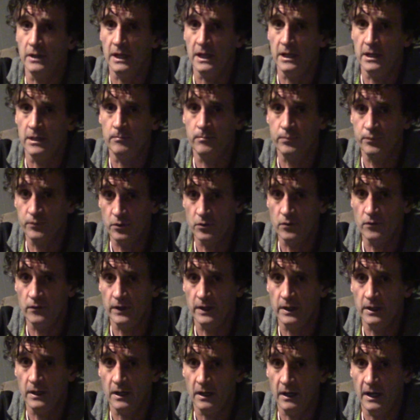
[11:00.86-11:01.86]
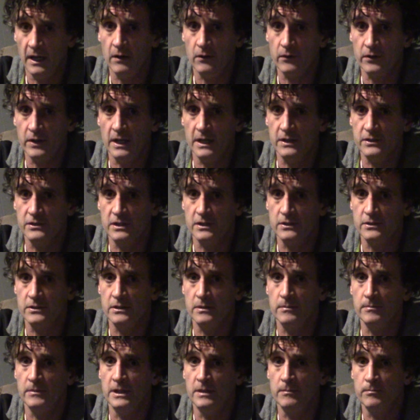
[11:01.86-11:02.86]
in improving our healthcare
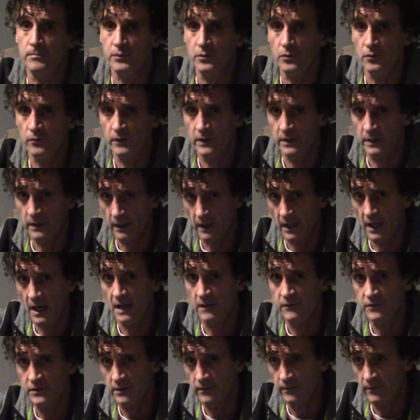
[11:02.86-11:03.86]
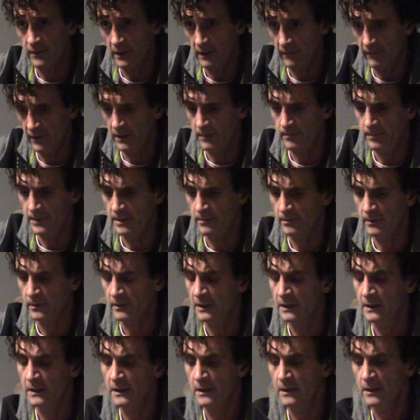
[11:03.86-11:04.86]
system and improving the lives of other people.
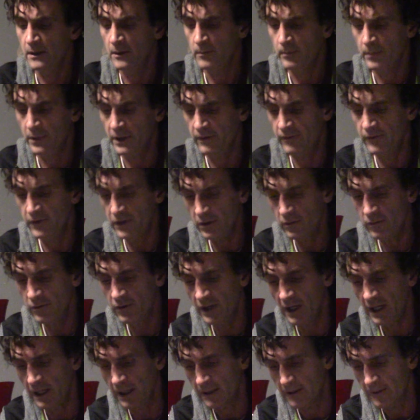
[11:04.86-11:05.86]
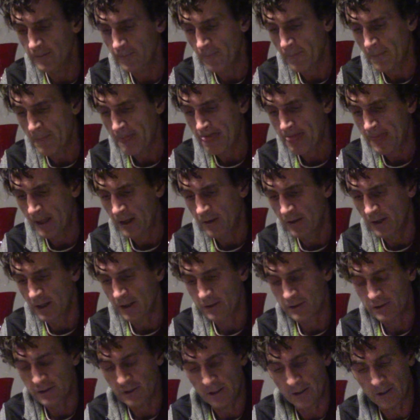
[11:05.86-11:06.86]
But if you think
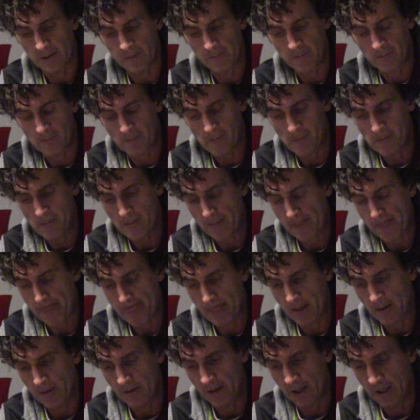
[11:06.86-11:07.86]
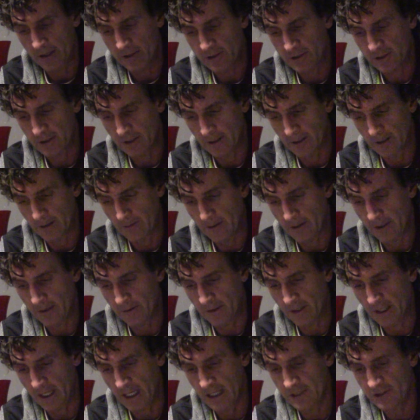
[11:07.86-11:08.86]
that
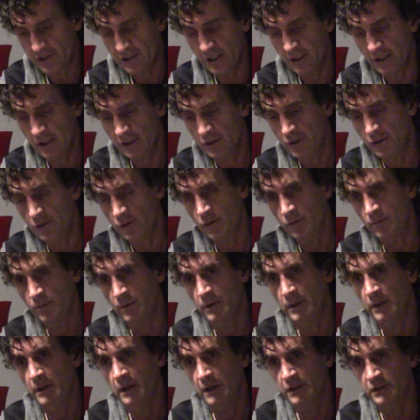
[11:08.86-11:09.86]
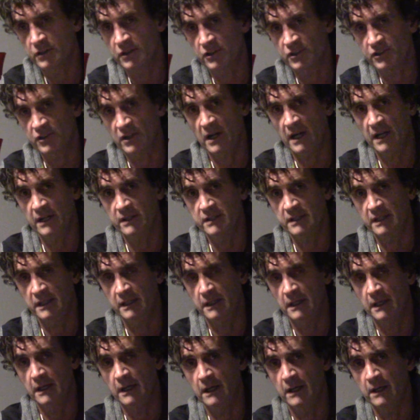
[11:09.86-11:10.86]
it's going to do society
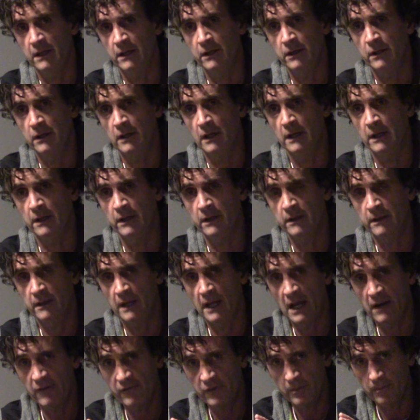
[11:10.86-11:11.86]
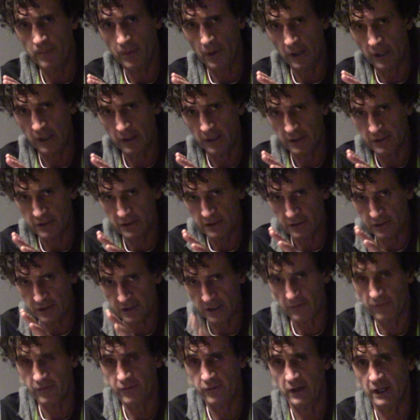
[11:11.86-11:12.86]
and everybody that's
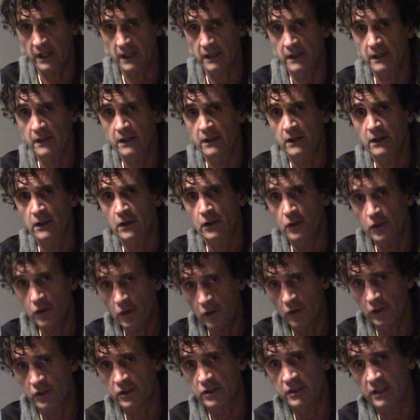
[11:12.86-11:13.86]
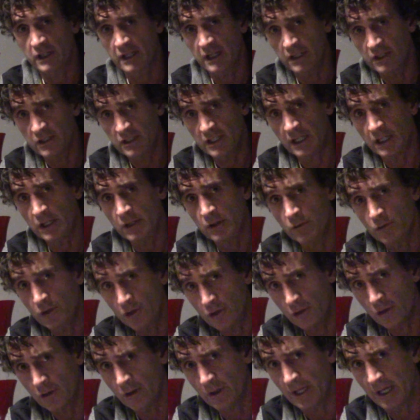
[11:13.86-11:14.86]
suffering good to continue
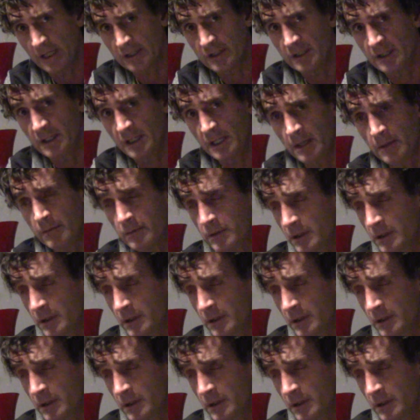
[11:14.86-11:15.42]
curing that, to keep